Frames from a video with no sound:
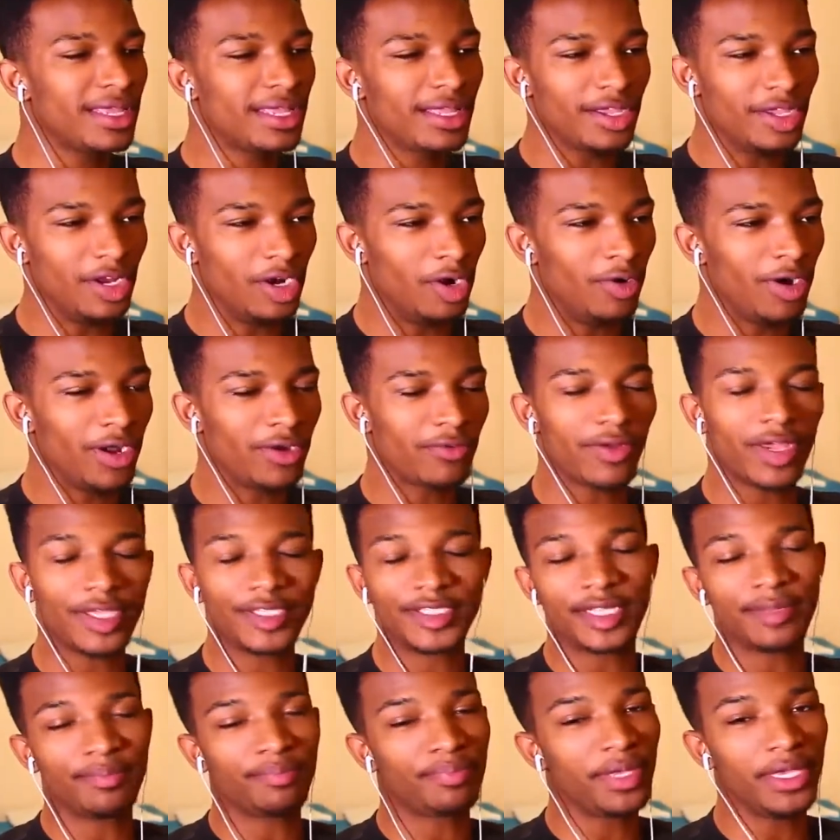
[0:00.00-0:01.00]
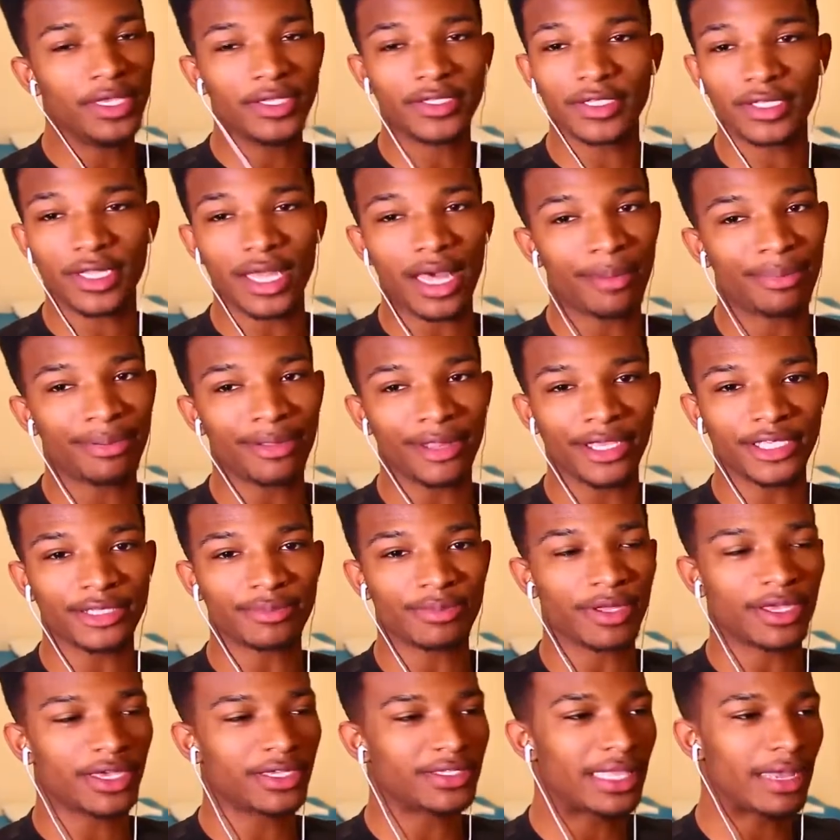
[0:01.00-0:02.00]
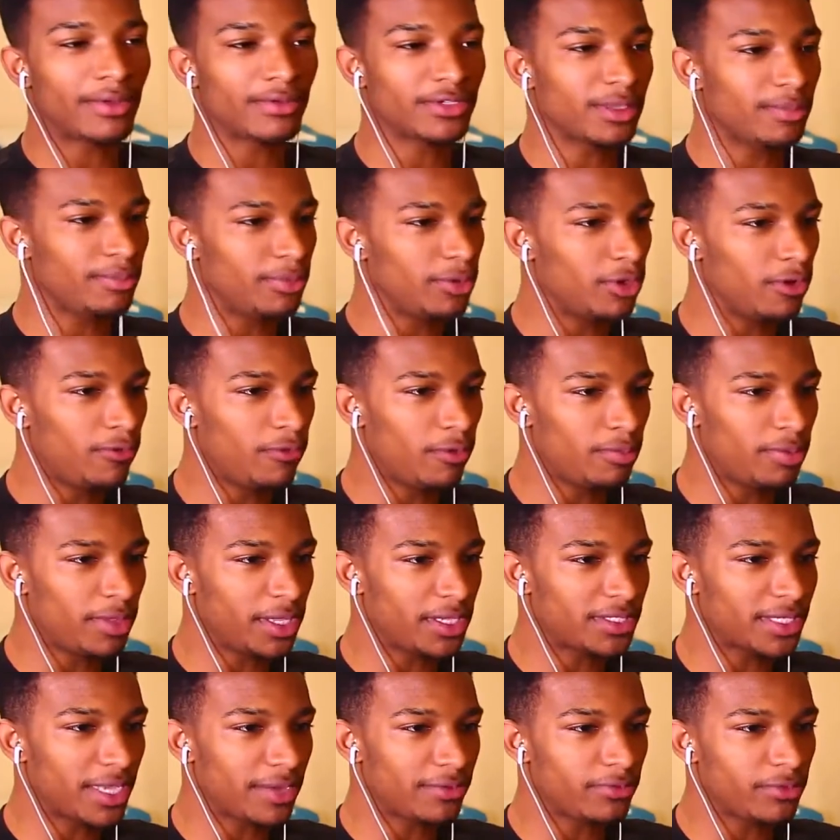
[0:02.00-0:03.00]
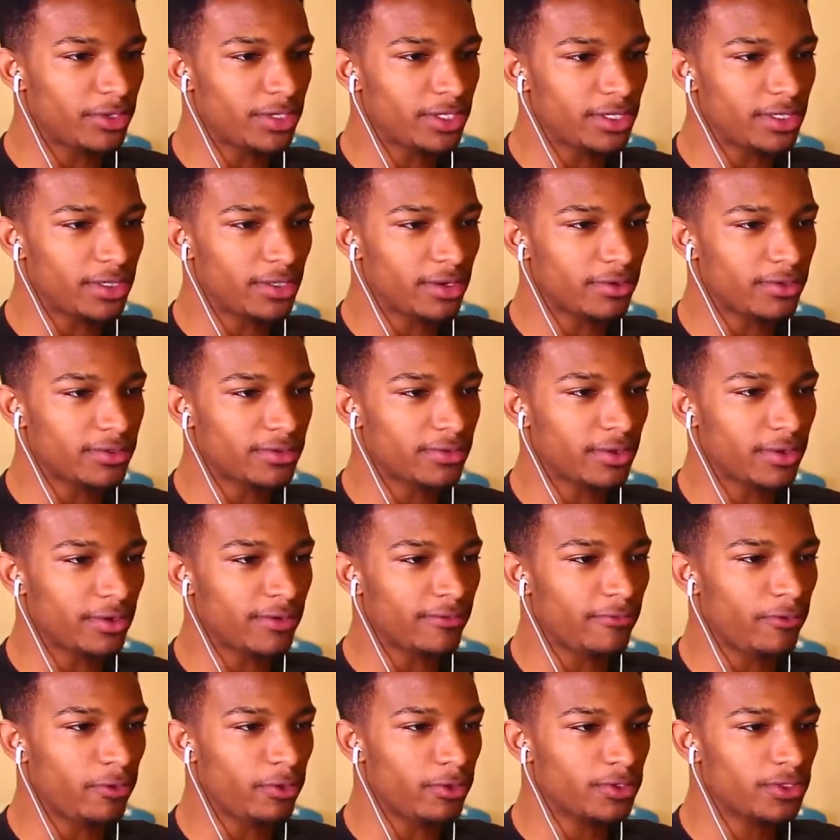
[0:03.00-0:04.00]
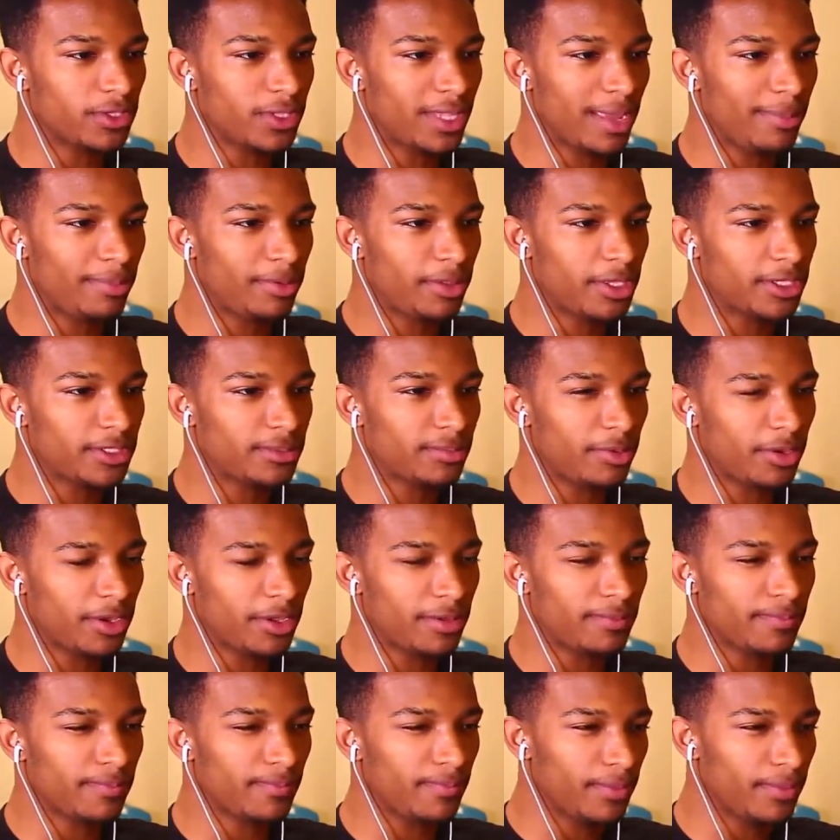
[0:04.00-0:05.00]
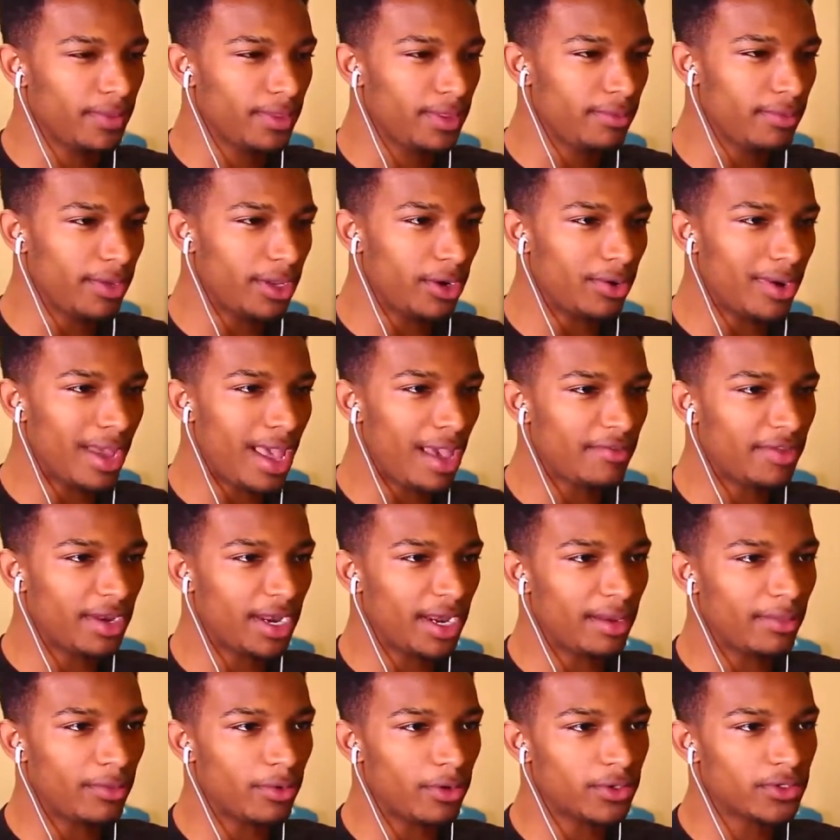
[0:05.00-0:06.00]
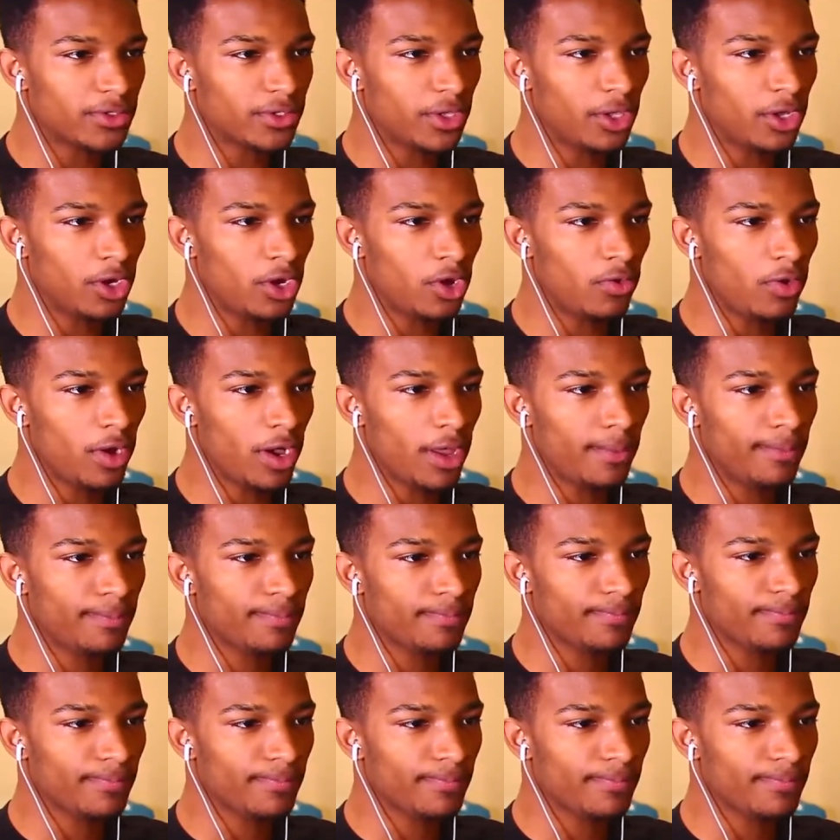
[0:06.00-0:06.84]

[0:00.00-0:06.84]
You know what? Rest in peace to that place because that was a beautiful place. I really was looking forward to that place, but we don't have it anymore. So you know what?